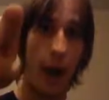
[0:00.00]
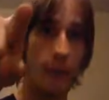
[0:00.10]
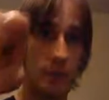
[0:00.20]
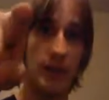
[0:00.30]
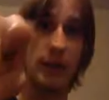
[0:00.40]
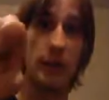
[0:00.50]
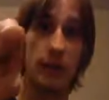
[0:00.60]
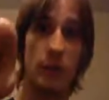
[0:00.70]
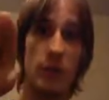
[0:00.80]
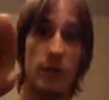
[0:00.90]
I'm
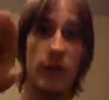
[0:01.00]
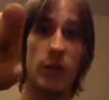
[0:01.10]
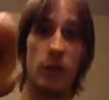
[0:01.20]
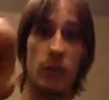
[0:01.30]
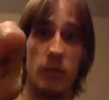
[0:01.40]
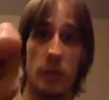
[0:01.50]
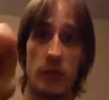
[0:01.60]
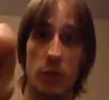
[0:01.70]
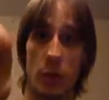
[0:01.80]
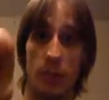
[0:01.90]
sending you this video,
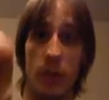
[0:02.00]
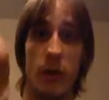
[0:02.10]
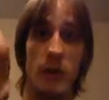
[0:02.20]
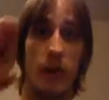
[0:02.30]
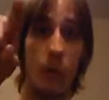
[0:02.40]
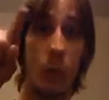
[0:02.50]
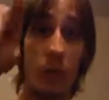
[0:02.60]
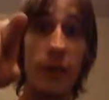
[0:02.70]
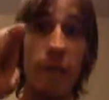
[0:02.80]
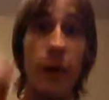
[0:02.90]
Minnesota Burns.
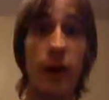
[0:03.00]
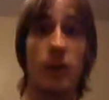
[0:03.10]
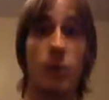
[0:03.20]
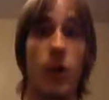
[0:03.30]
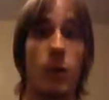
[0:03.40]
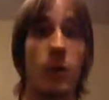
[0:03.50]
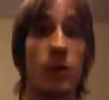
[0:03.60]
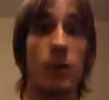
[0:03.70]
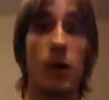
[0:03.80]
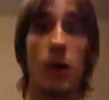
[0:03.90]
What the fuck is wrong
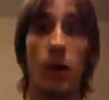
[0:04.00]
with you?